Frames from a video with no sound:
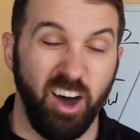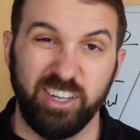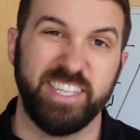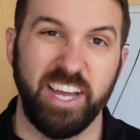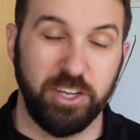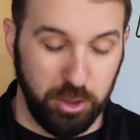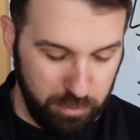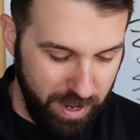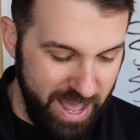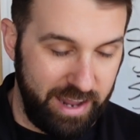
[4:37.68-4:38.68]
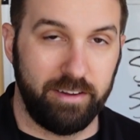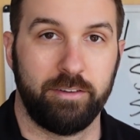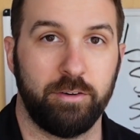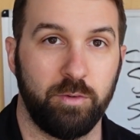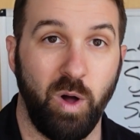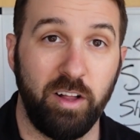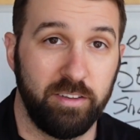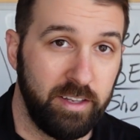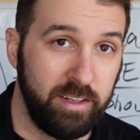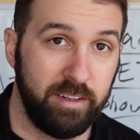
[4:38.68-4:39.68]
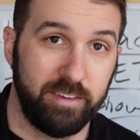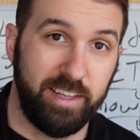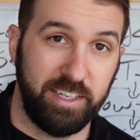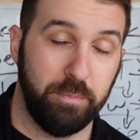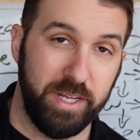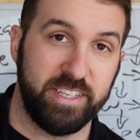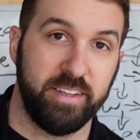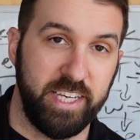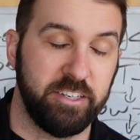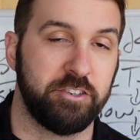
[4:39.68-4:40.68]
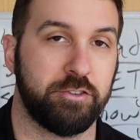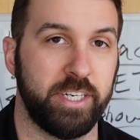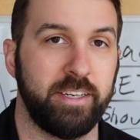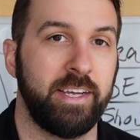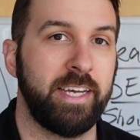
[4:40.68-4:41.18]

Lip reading: Now, is that good or bad? Well, that depends on the industry.